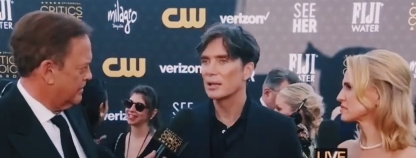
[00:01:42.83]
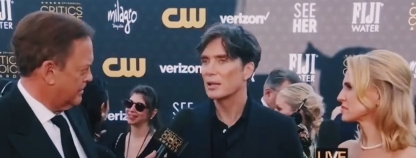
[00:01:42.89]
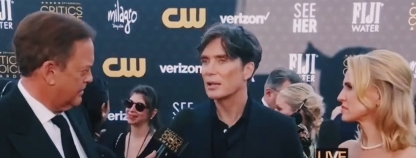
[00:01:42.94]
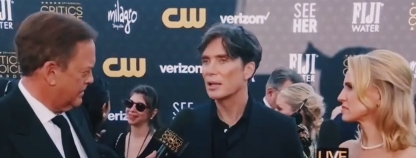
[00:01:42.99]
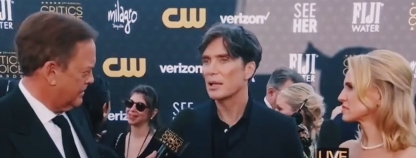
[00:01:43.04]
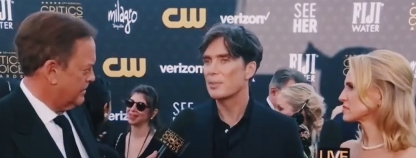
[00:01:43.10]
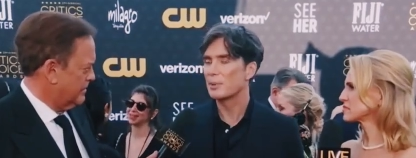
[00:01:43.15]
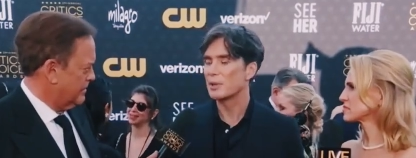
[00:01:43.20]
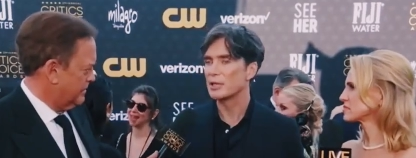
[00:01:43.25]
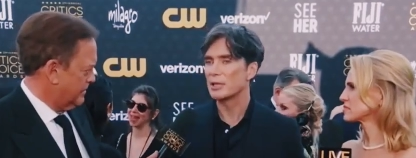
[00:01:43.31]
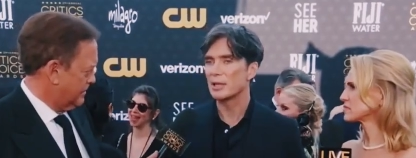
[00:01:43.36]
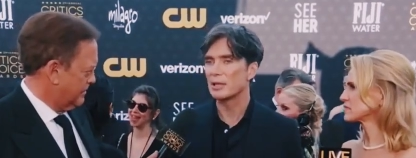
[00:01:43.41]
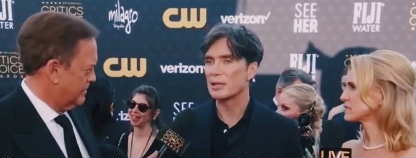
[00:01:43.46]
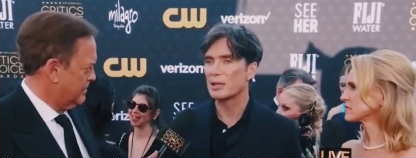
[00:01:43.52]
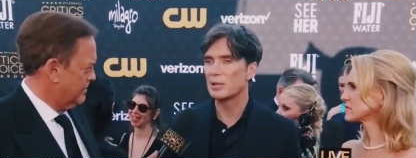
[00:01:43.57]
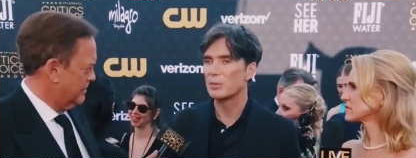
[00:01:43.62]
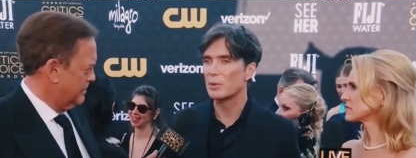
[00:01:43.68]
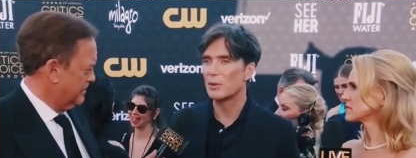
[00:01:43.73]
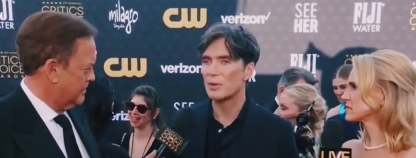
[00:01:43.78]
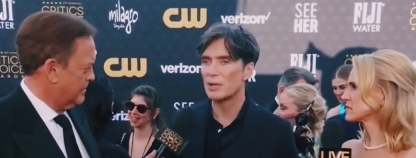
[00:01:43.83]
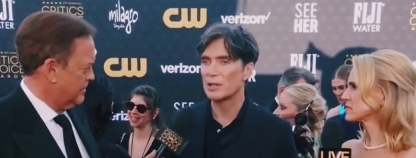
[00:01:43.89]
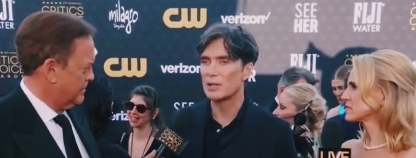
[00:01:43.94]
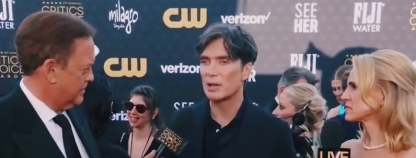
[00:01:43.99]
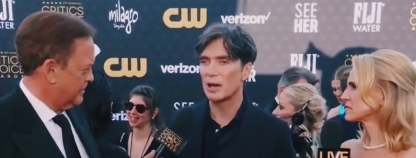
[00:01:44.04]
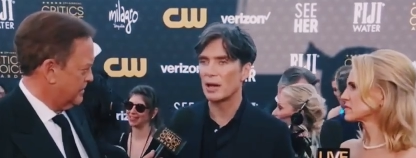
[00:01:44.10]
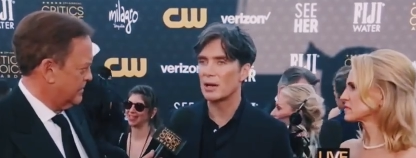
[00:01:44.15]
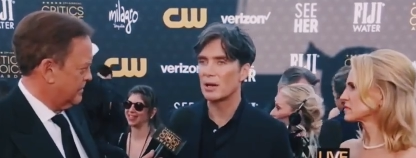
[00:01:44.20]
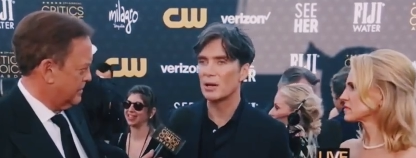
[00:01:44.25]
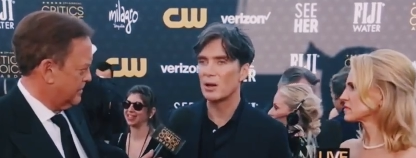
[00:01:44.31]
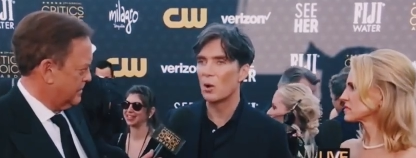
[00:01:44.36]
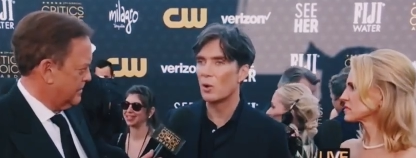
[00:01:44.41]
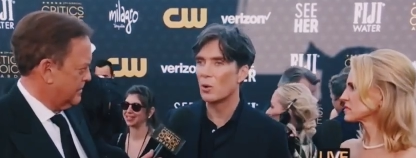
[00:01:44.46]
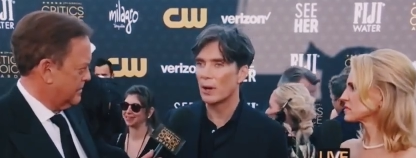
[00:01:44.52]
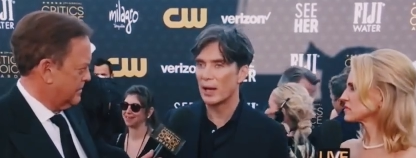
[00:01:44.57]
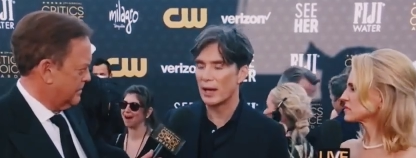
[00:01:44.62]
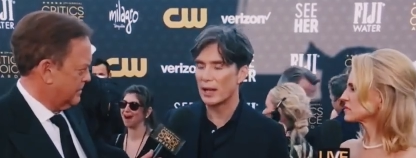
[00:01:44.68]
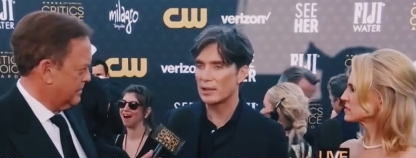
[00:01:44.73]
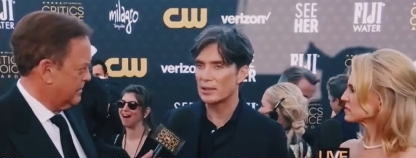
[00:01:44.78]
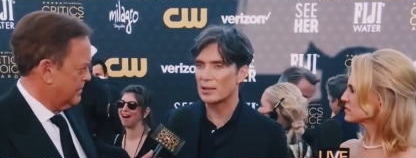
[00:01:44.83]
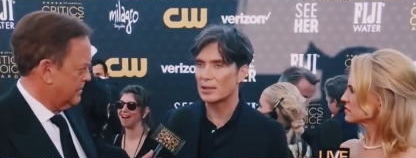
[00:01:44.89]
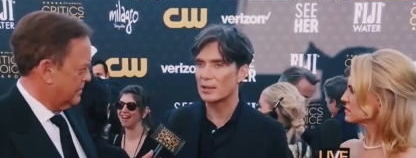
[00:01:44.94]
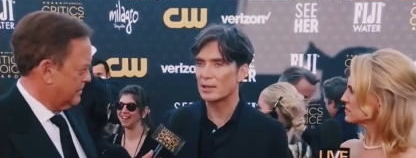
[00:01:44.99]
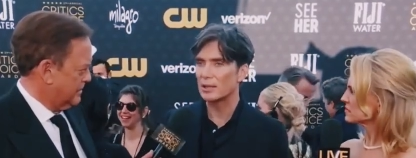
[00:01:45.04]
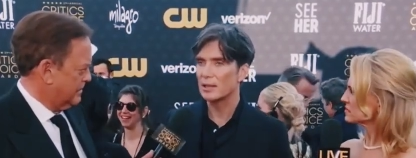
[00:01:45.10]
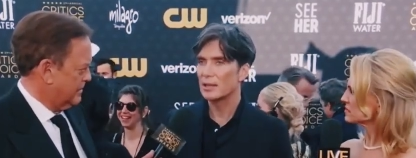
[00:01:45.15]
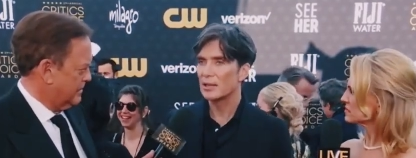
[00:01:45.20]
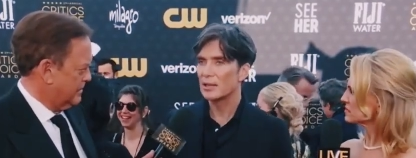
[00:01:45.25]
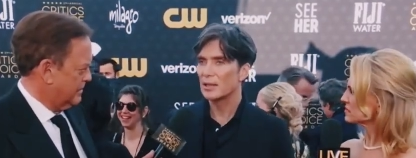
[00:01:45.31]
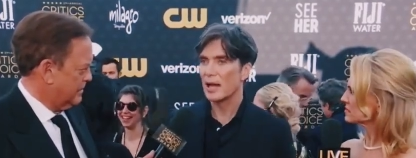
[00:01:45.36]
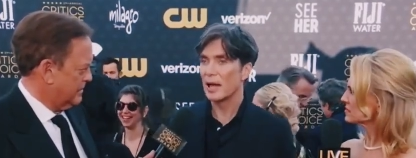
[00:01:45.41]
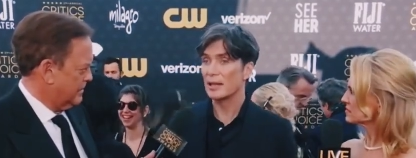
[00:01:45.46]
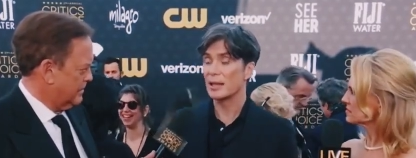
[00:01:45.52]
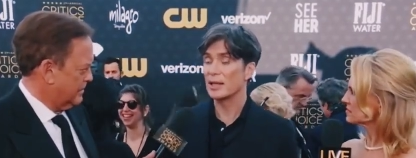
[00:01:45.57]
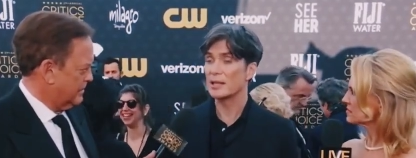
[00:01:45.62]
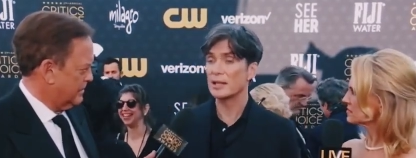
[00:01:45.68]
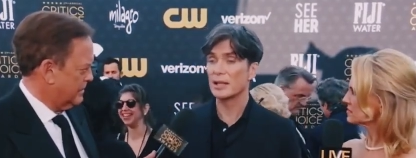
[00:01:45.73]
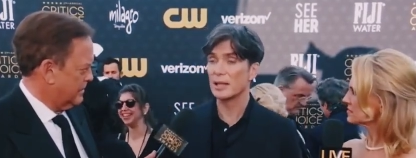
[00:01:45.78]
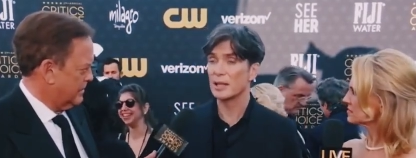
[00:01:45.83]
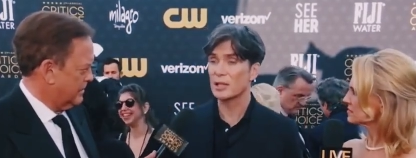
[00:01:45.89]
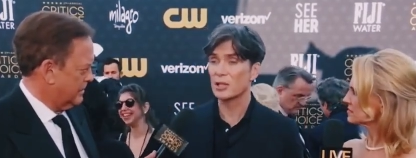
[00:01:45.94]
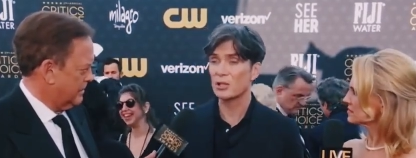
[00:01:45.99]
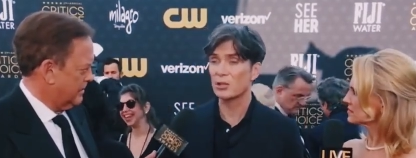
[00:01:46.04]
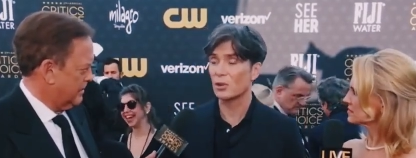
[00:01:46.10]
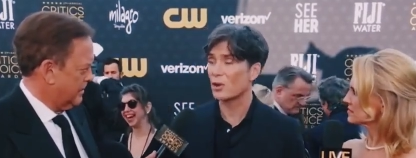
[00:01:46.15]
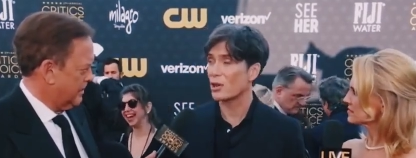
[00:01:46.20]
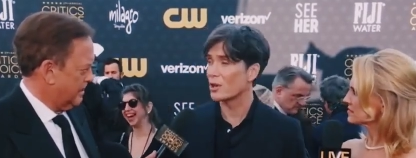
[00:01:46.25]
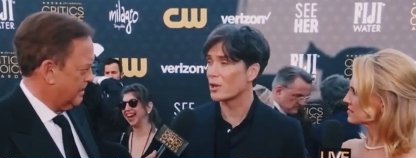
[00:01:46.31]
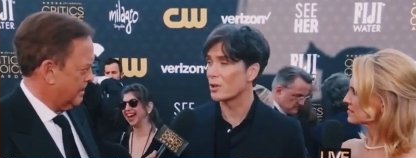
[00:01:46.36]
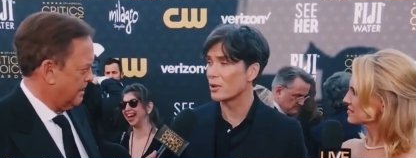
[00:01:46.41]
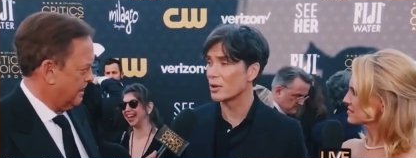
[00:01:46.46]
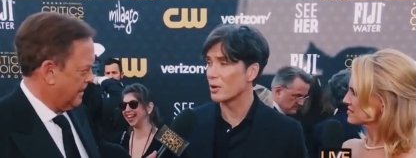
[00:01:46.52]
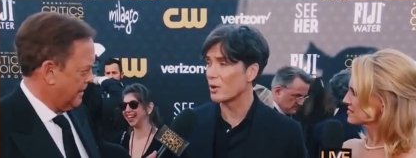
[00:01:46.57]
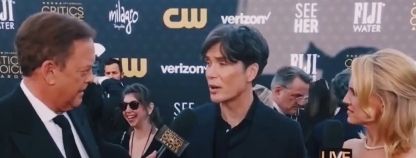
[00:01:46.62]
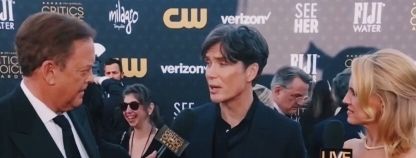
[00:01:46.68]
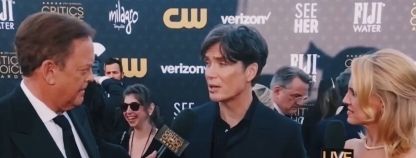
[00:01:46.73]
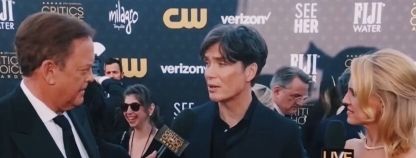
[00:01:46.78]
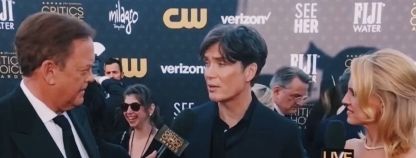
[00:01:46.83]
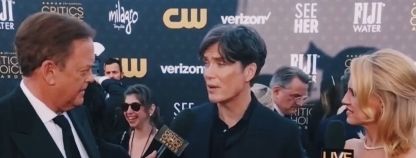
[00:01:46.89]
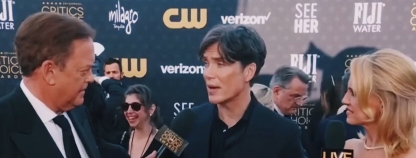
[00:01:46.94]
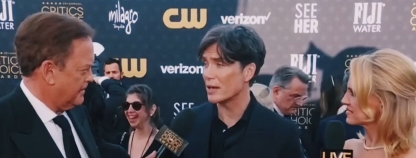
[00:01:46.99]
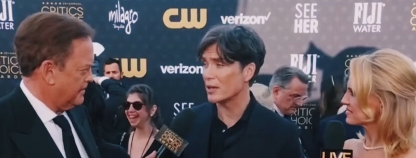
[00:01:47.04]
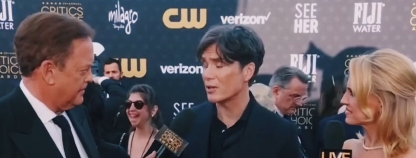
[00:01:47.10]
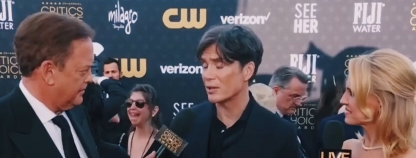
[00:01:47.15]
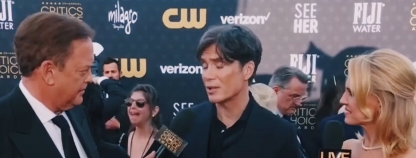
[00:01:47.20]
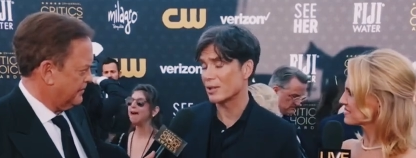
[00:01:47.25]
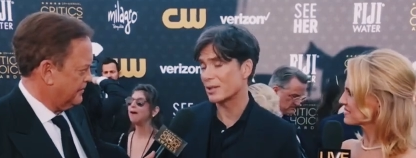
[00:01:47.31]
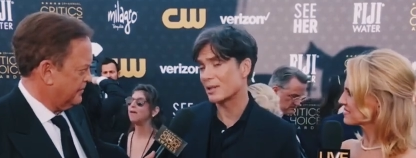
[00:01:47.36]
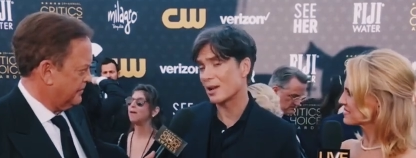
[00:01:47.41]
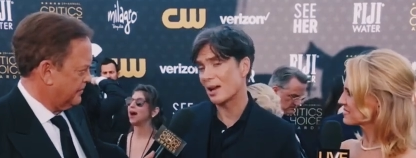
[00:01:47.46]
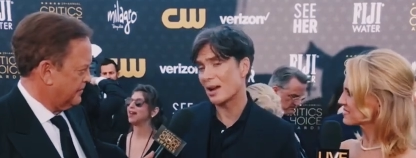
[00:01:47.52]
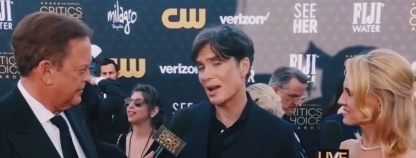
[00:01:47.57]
Speaker 1: he presents his movies like no one else and that he's an extraordinary director of actors. He's kind